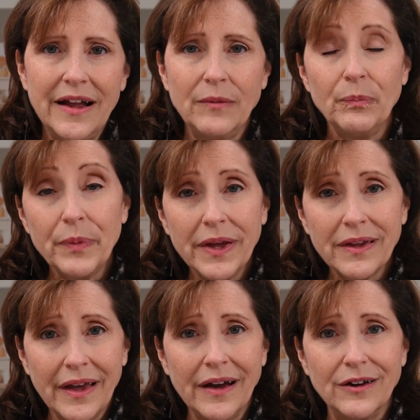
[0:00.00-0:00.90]
and
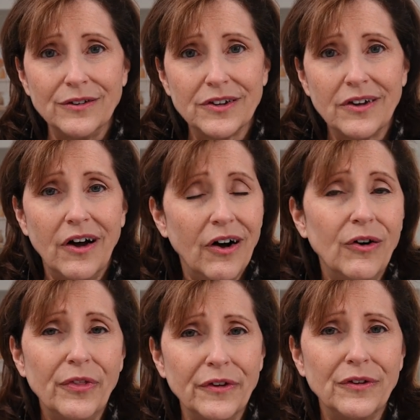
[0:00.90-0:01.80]
pick out
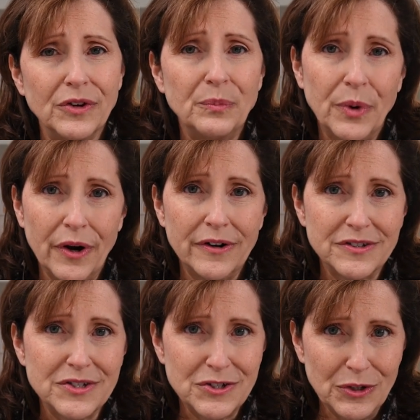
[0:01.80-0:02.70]
all the good
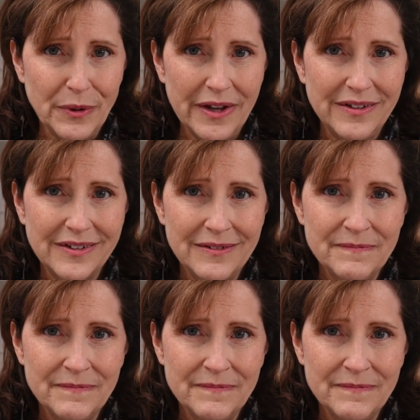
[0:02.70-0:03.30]
parts to it.